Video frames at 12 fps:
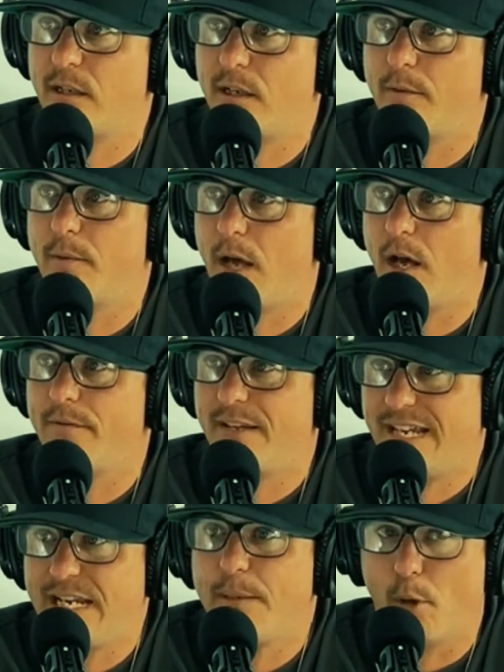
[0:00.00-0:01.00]
of
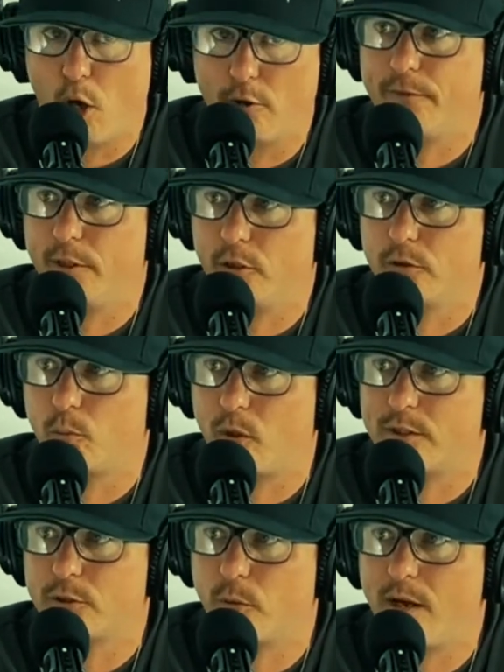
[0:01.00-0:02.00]
any ball field
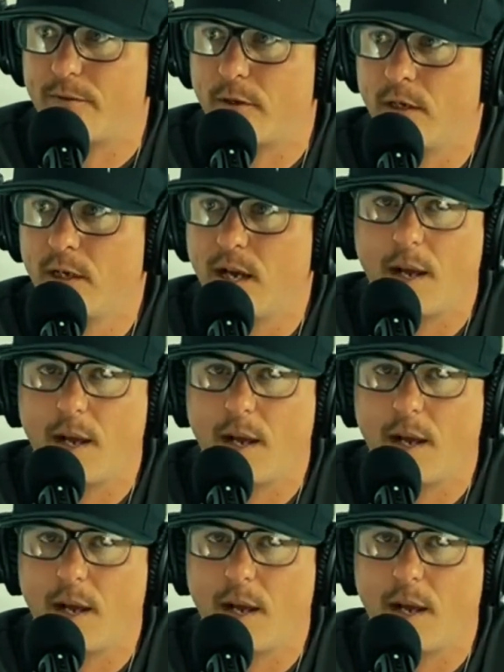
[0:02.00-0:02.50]
whatsoever.